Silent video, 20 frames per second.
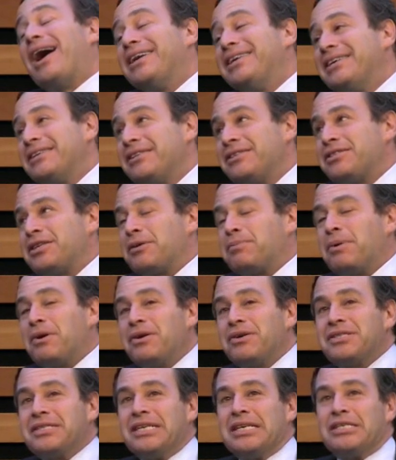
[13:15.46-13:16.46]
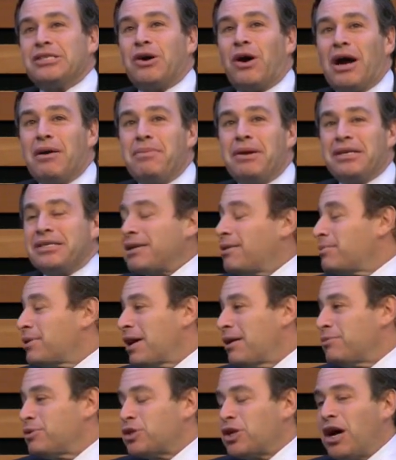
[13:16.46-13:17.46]
idealistic person, and so I may
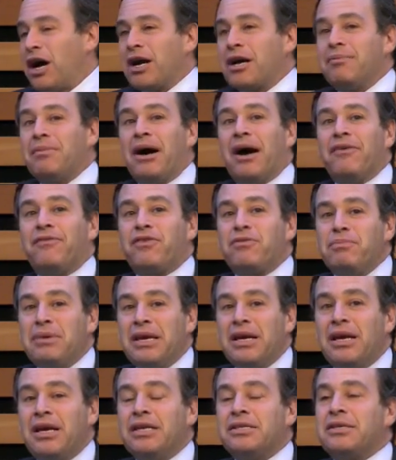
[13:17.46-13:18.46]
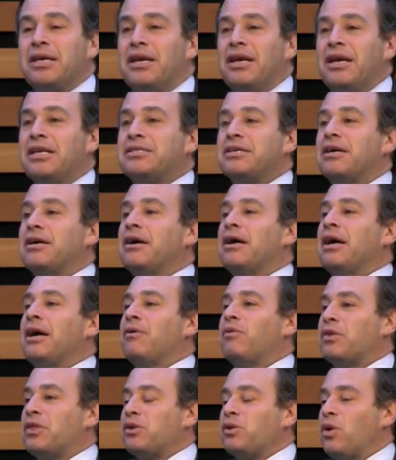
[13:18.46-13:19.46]
sometimes shock him. For me, it's, it's
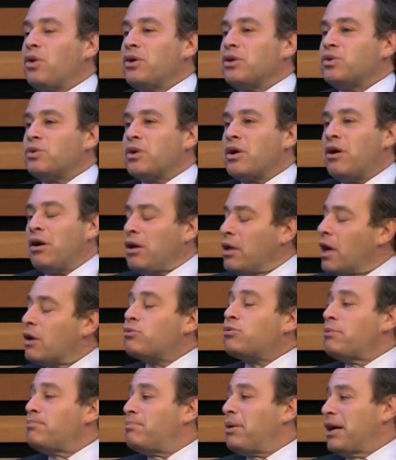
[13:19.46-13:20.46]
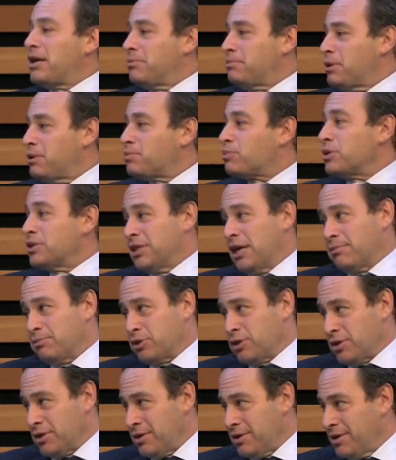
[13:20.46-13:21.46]
what the lawyers would call a rebuttable
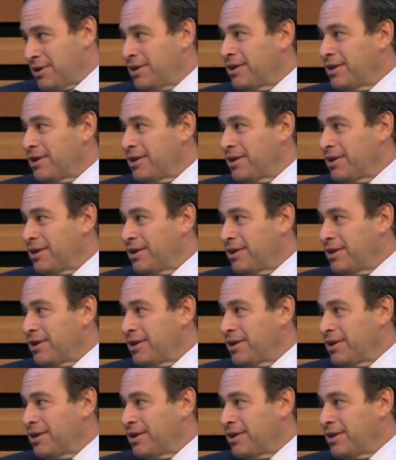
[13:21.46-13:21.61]
presumption.